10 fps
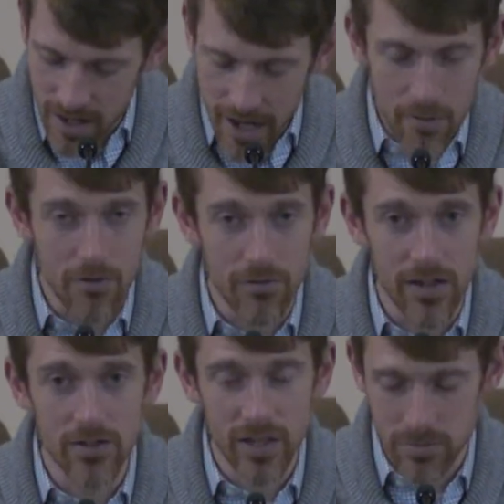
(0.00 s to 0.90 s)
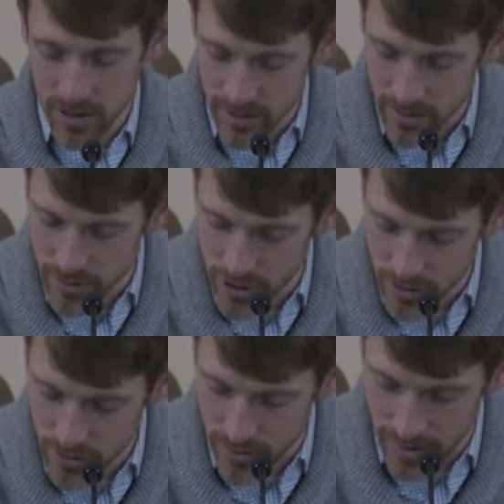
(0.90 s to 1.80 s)
and revealed them to little
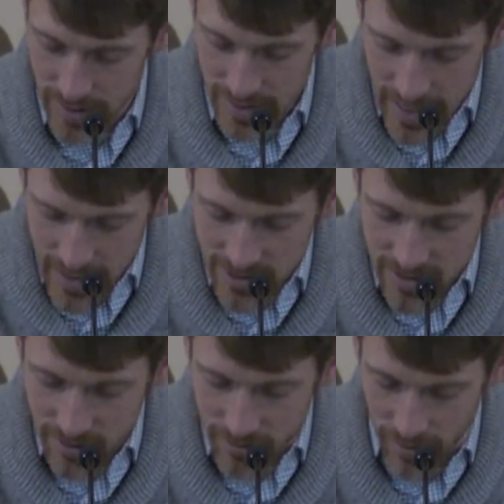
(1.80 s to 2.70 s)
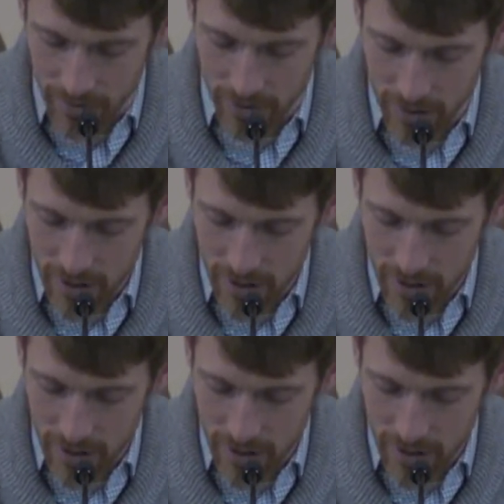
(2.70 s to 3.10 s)
children. Yes, Father,